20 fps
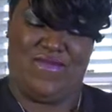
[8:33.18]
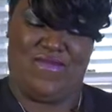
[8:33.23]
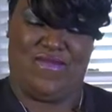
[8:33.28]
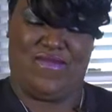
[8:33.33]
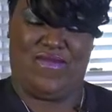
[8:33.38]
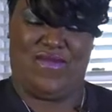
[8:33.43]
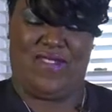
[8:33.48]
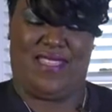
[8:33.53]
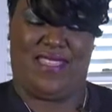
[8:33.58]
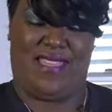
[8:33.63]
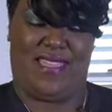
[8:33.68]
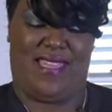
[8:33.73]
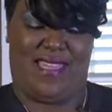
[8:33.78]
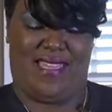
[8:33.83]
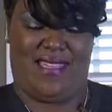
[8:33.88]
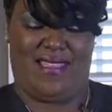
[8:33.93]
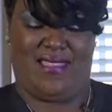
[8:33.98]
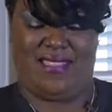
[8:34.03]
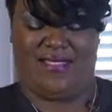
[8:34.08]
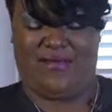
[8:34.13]

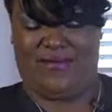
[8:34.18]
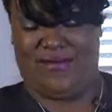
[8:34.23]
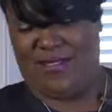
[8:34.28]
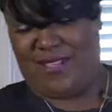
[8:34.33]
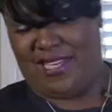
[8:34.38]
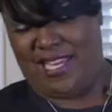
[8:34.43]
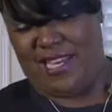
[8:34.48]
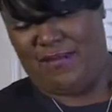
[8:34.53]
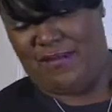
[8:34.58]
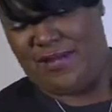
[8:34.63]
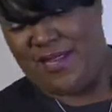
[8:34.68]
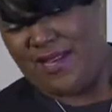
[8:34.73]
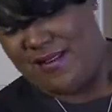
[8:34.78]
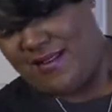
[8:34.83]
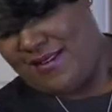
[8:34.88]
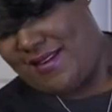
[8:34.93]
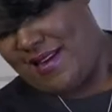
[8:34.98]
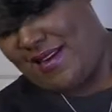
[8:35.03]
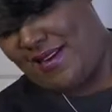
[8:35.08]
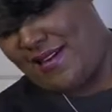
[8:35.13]
okay, so we'll keep
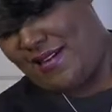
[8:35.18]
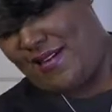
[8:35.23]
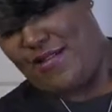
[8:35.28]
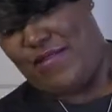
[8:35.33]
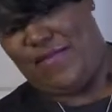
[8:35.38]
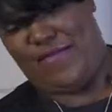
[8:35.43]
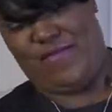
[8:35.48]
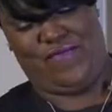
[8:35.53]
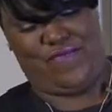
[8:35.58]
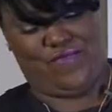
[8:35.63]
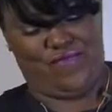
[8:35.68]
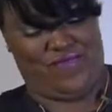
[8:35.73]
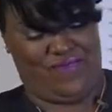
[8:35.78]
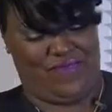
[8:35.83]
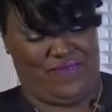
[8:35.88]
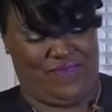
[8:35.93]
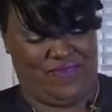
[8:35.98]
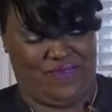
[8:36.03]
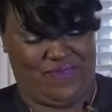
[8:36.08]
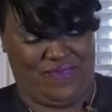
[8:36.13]
letting that go
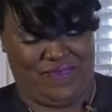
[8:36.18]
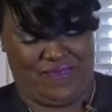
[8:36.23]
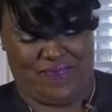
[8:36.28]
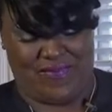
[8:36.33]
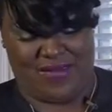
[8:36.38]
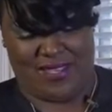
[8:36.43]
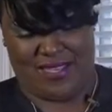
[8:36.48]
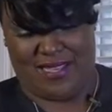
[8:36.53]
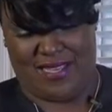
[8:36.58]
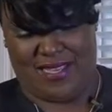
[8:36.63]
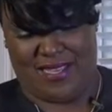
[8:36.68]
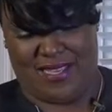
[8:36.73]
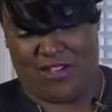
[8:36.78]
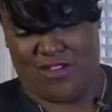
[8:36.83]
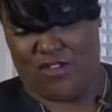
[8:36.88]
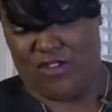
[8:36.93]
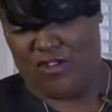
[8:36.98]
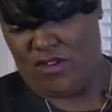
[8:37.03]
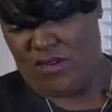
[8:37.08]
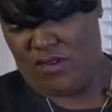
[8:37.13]
and
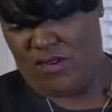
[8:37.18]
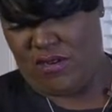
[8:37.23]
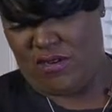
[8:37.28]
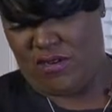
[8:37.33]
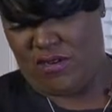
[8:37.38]
cook.